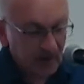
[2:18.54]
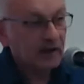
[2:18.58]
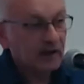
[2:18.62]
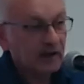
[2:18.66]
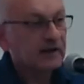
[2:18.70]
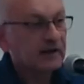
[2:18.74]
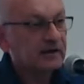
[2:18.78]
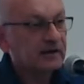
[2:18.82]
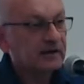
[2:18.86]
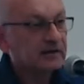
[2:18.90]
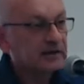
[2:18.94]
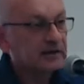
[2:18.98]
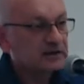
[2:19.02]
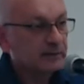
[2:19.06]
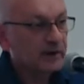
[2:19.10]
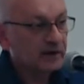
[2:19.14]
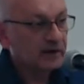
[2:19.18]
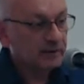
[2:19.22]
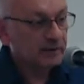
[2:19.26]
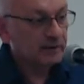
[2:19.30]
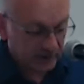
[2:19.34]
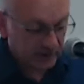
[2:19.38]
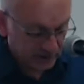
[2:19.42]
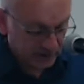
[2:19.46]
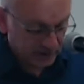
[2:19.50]
And it's
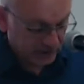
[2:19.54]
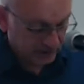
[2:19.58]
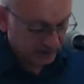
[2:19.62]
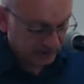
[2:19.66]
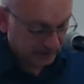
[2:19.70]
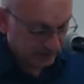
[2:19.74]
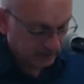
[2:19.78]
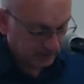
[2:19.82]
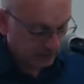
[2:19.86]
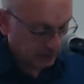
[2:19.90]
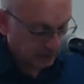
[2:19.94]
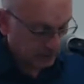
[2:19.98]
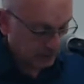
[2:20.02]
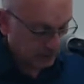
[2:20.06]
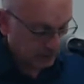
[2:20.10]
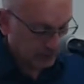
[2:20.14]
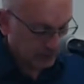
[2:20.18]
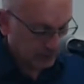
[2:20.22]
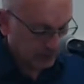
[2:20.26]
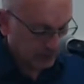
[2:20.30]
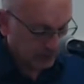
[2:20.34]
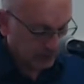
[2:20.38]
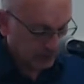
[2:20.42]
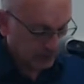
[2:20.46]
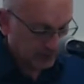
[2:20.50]
my pleasure to
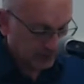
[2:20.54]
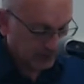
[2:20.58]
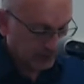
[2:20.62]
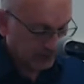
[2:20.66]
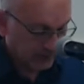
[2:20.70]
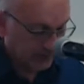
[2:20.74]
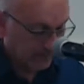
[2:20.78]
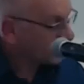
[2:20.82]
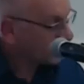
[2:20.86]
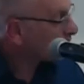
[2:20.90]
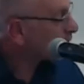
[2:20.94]
uh,